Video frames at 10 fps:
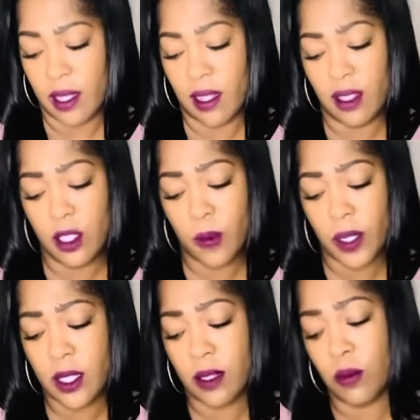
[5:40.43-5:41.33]
This
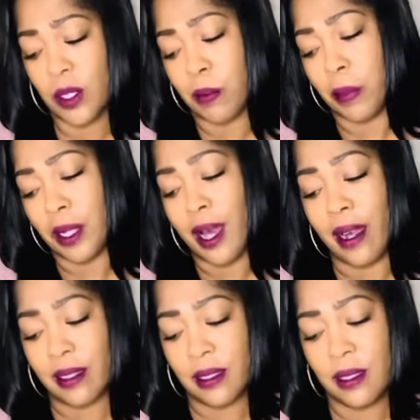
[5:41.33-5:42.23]
person was
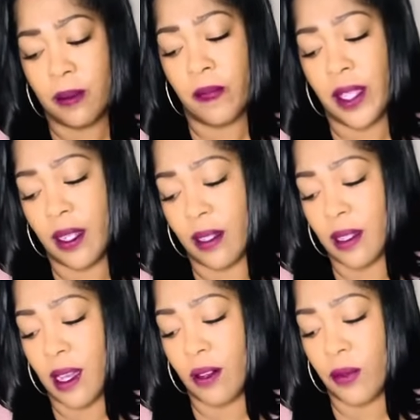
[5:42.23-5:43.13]
blocked in a
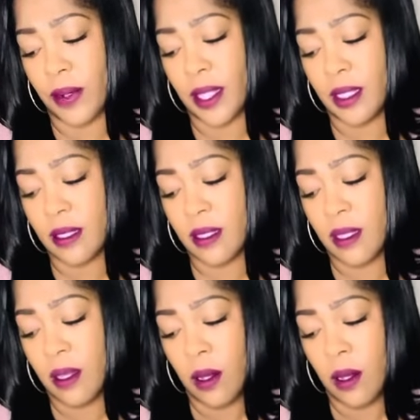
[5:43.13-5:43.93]
lot of ways.